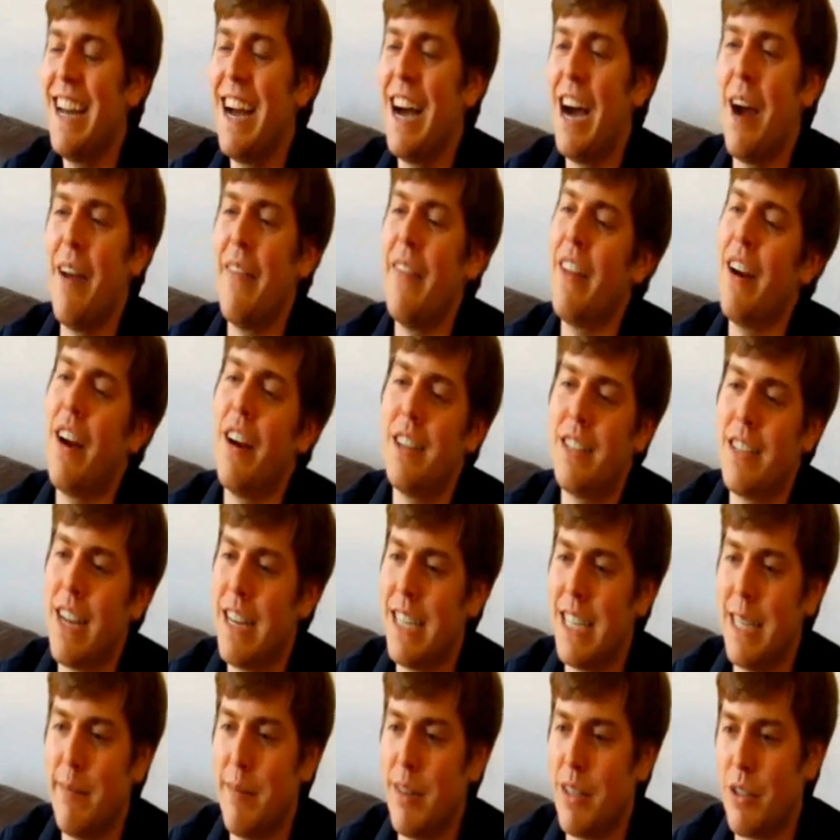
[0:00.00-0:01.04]
And then our
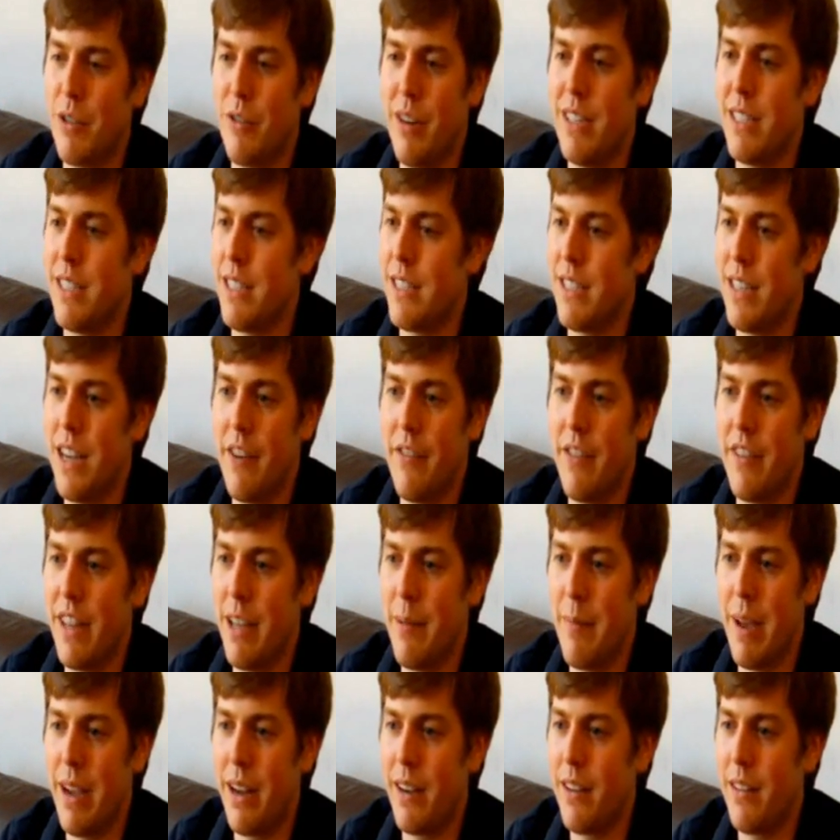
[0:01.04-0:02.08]
design team does crazy stuff, and
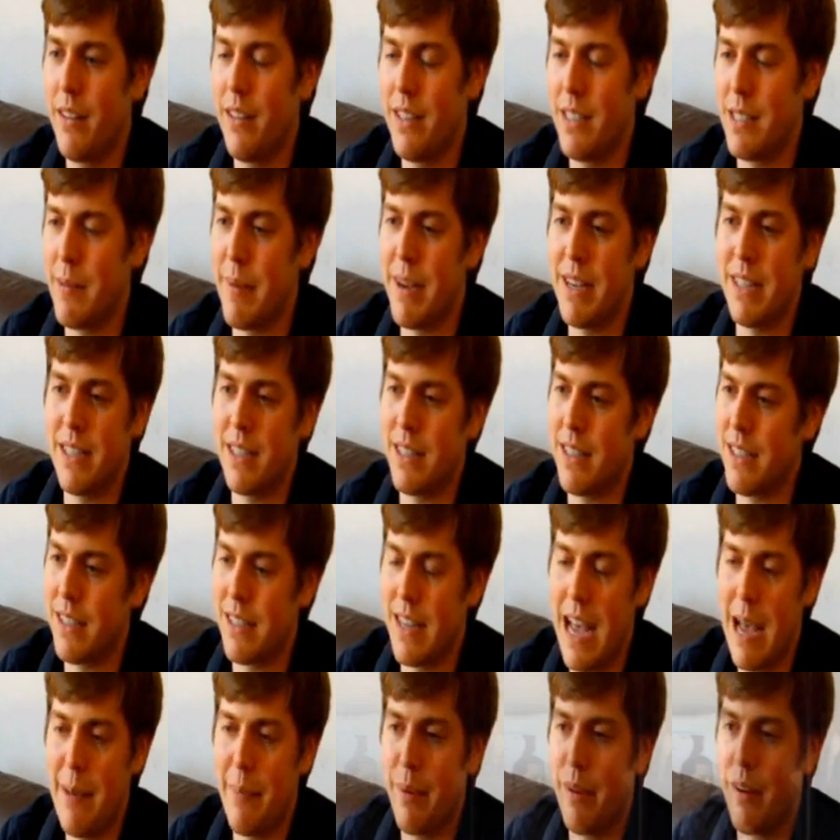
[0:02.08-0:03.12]
they make these amazing things
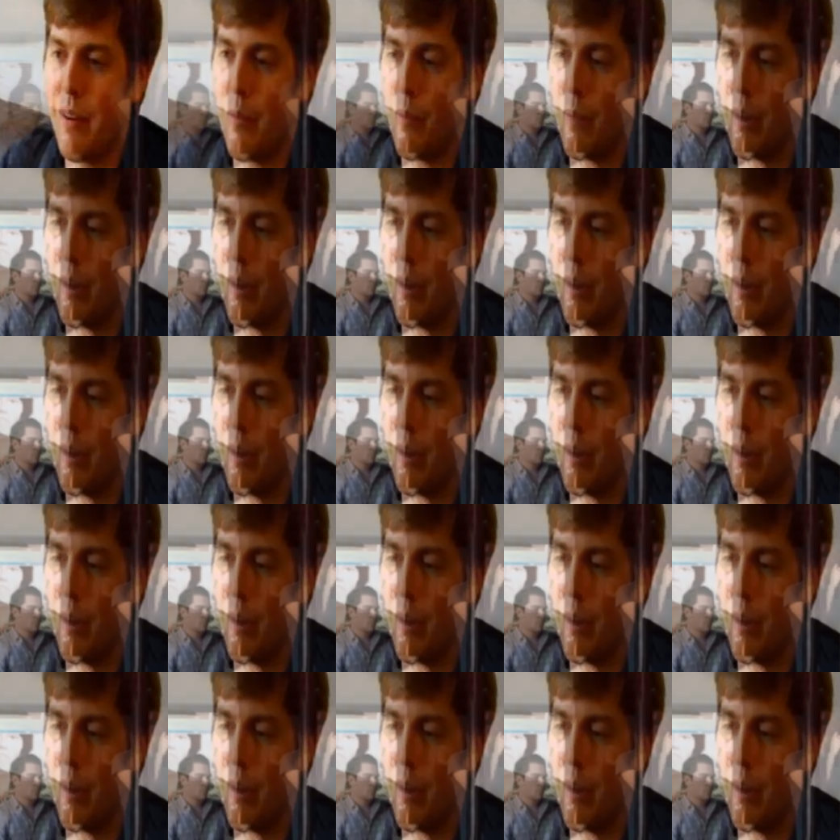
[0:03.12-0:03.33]
happen, and